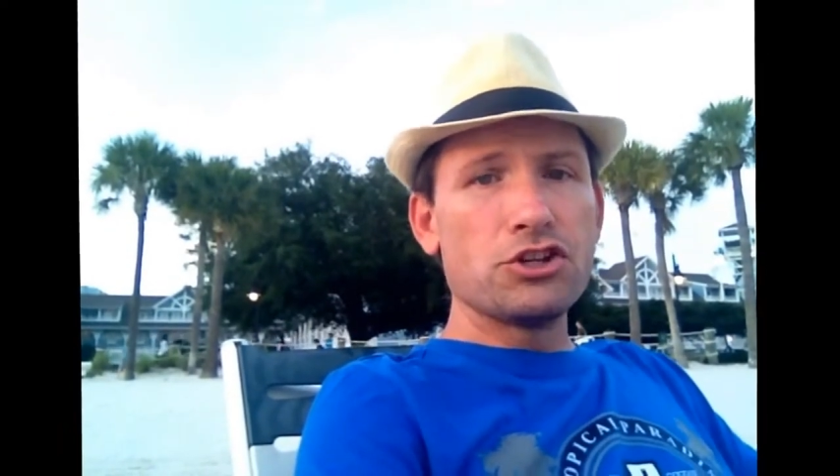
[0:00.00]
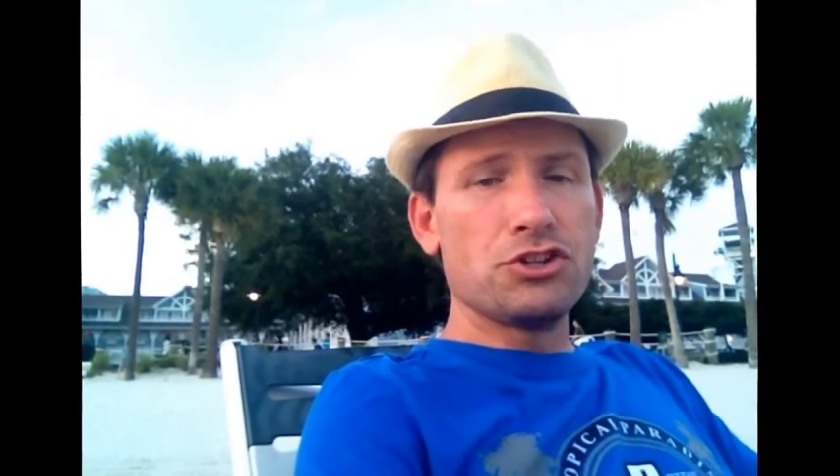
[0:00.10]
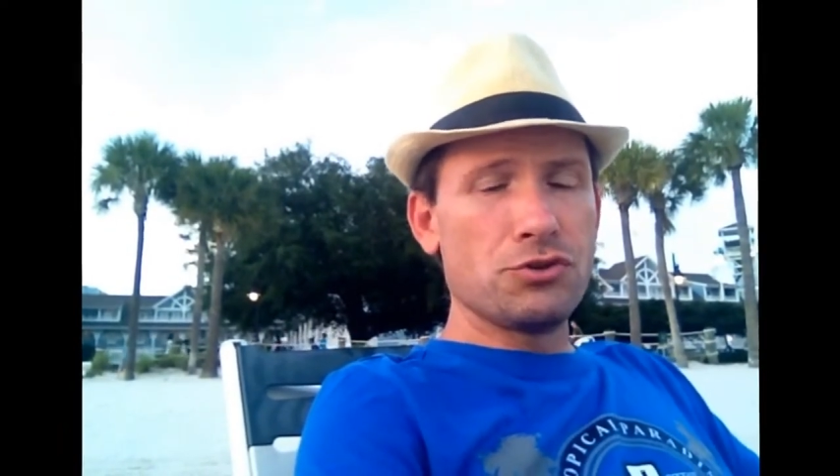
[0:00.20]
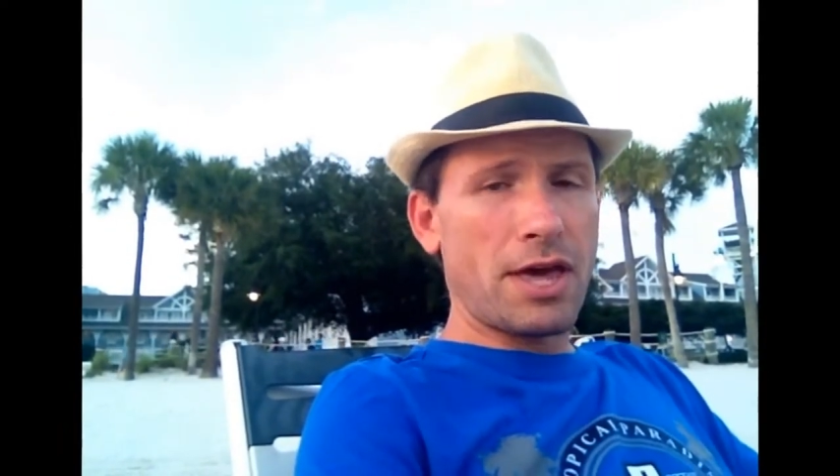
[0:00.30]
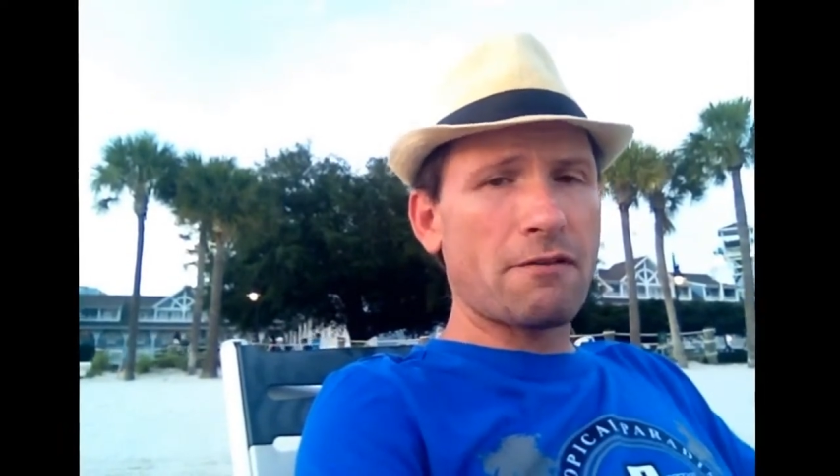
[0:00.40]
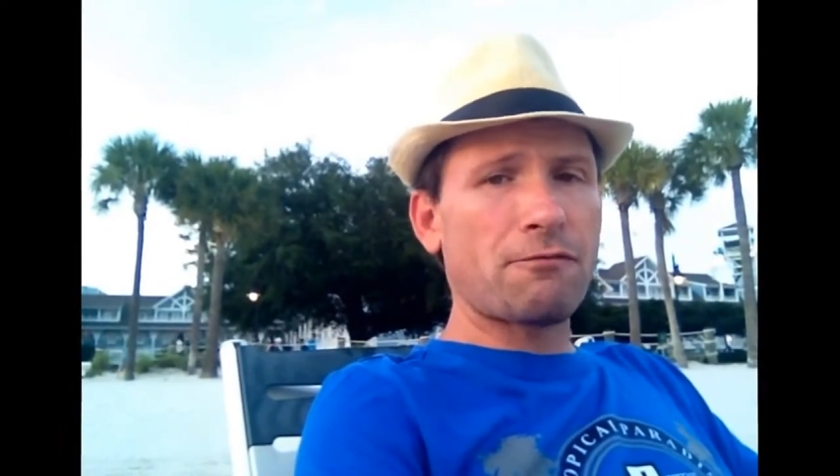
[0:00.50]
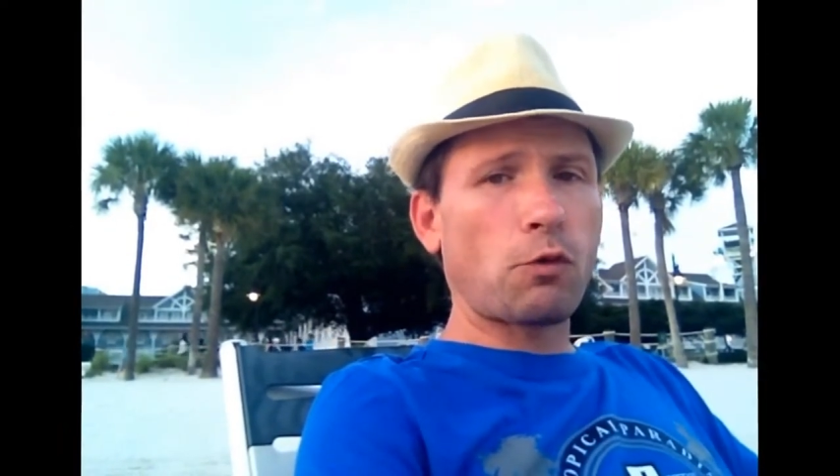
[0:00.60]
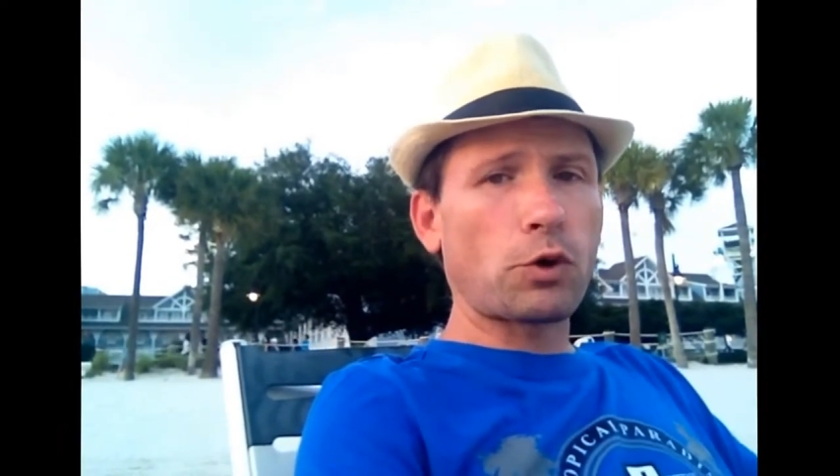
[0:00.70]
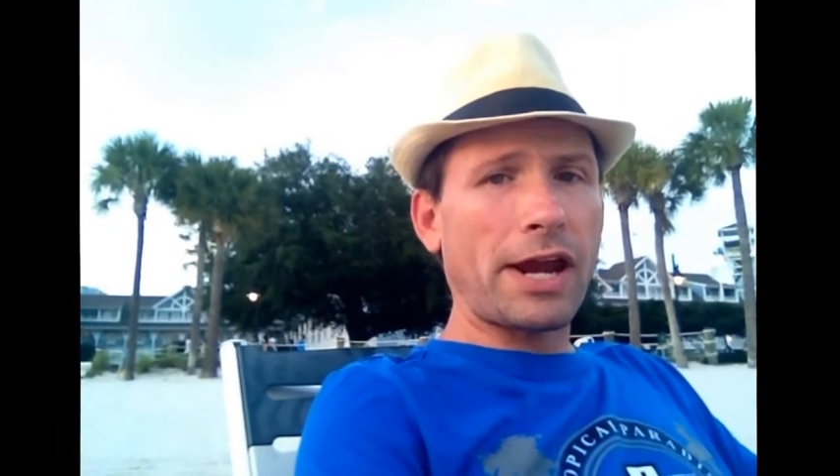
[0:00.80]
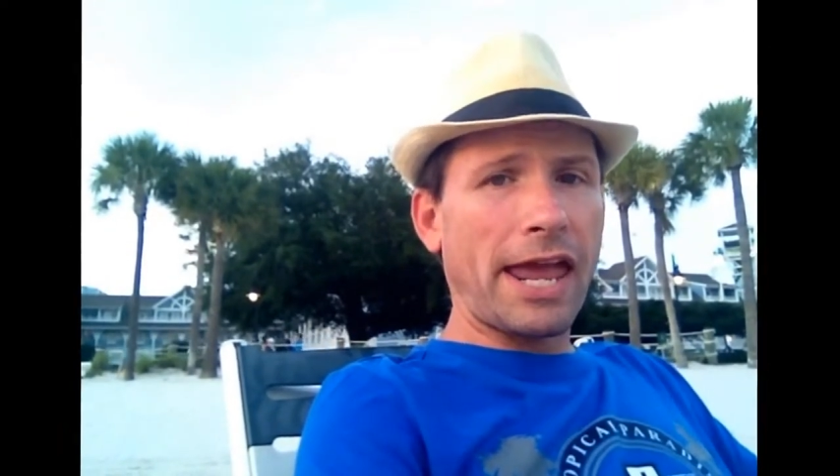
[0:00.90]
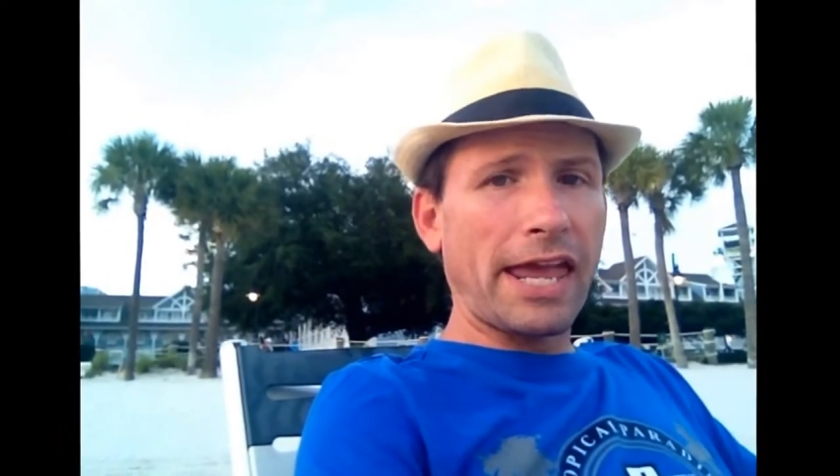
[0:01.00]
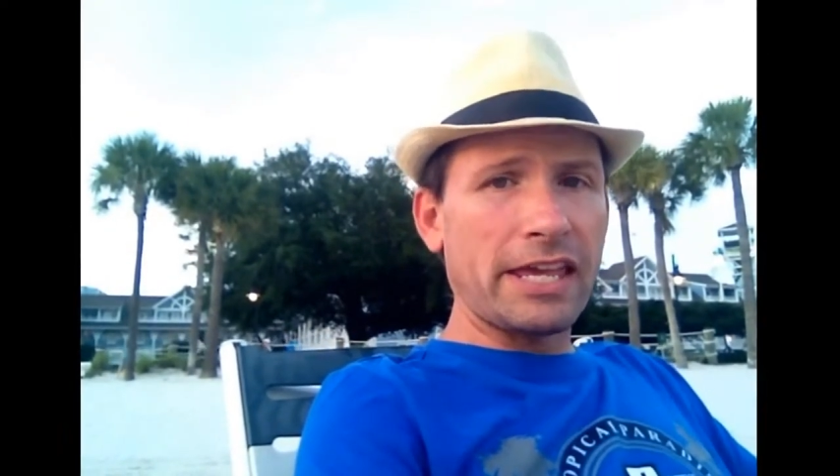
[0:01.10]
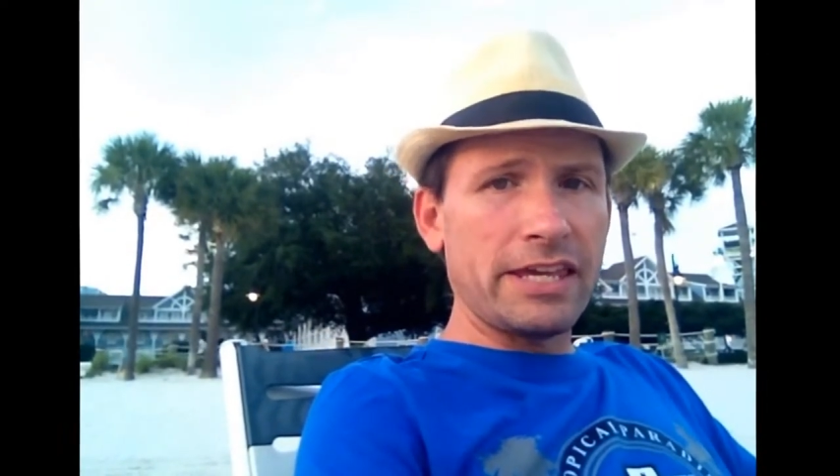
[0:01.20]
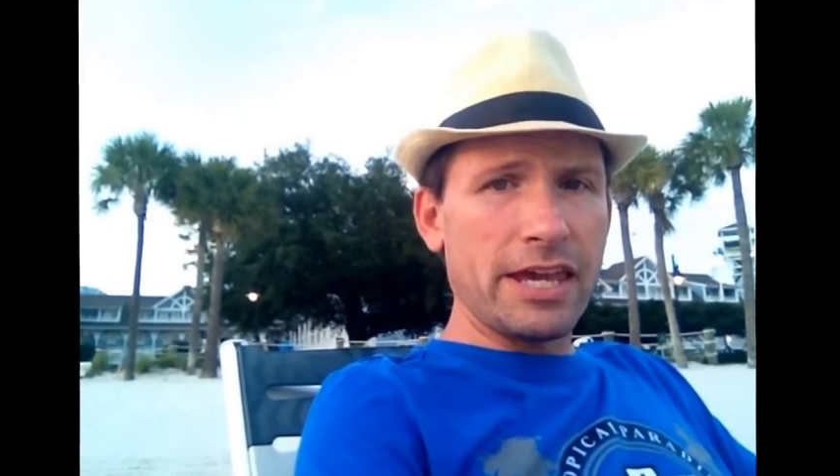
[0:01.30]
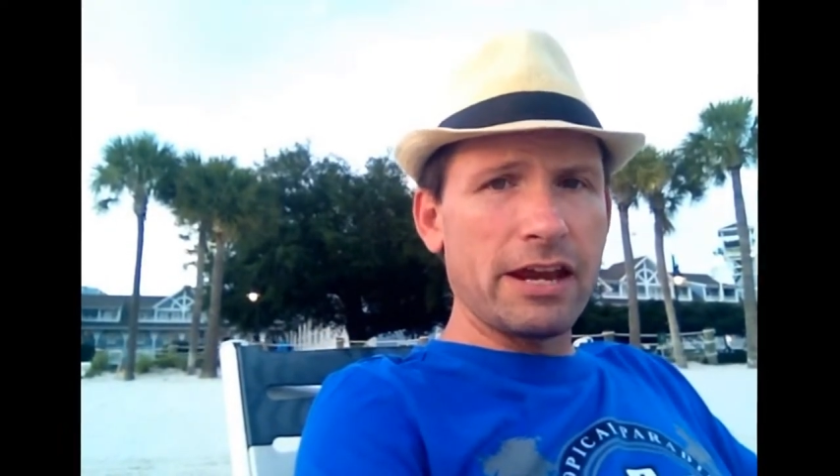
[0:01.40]
do that for a
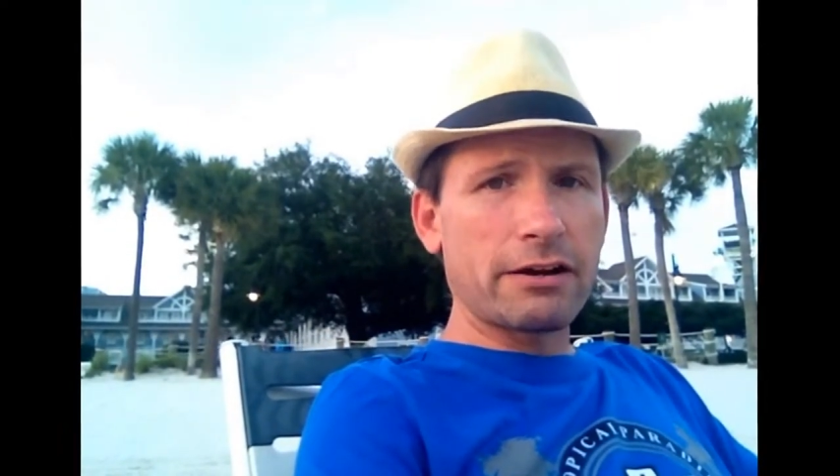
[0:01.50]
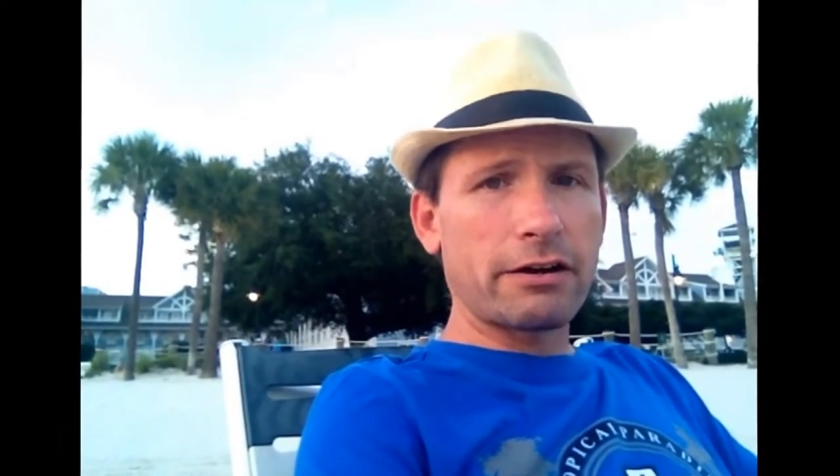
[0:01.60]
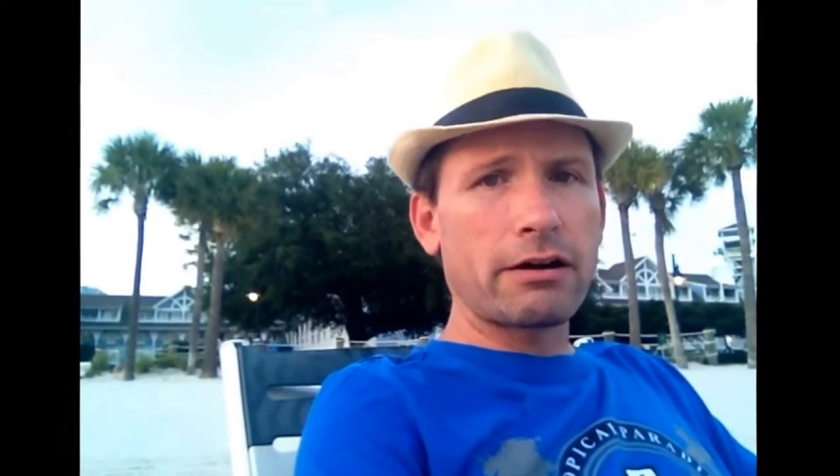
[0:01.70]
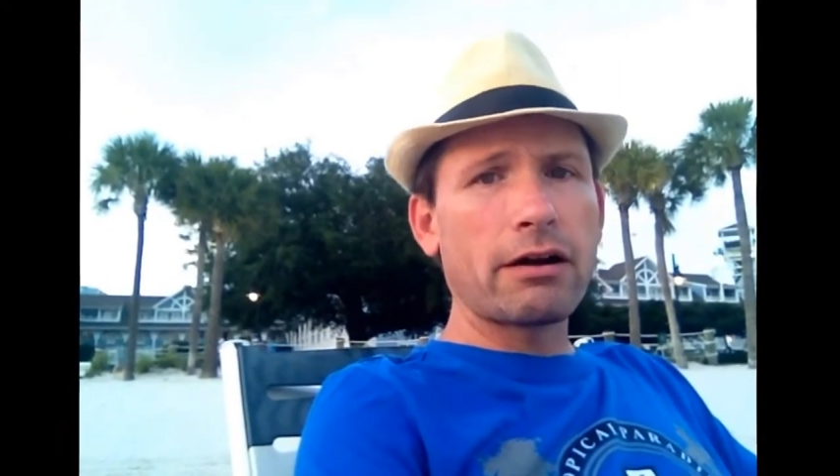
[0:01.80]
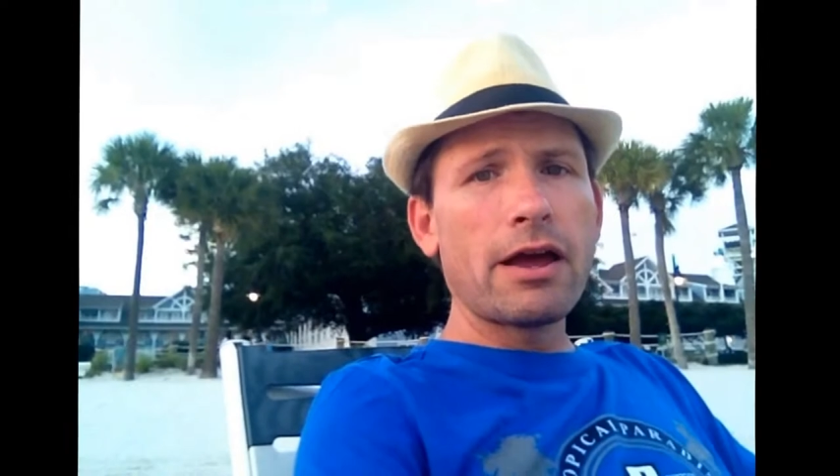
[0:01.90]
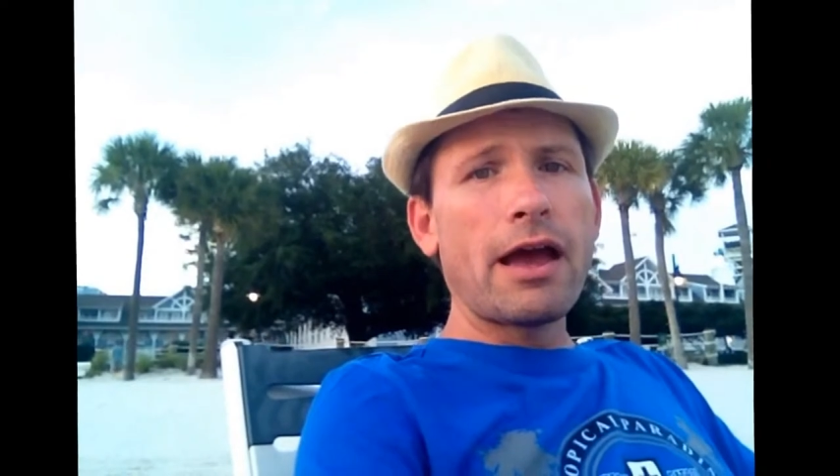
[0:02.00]
year,